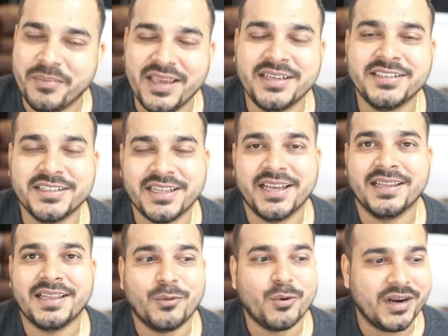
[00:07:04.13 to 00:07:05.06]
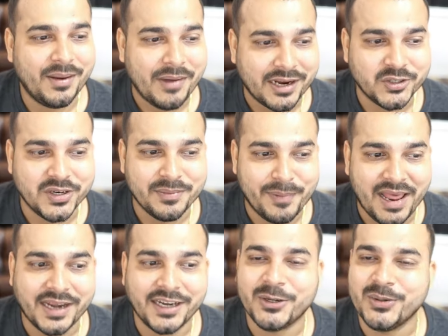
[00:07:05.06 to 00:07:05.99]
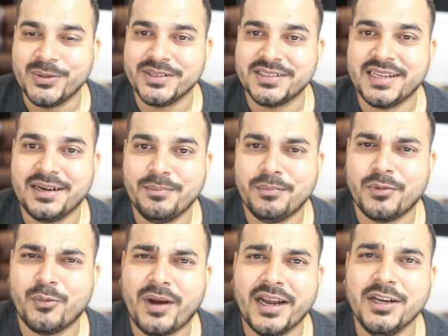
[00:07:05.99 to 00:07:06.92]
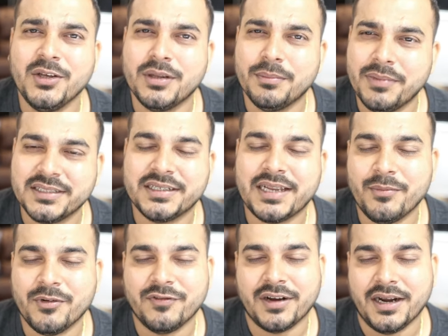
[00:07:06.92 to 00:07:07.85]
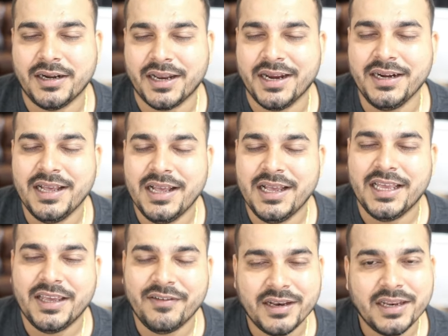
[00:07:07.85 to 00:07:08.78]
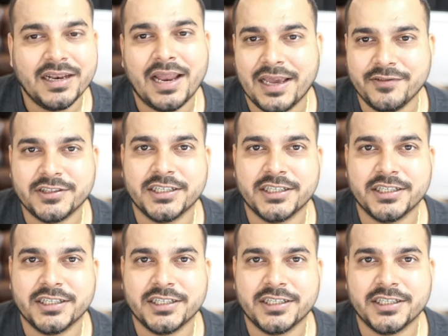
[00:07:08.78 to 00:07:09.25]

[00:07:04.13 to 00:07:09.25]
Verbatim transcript: major thing that what I'm actually planning to do is that provide you the best type of content, even in live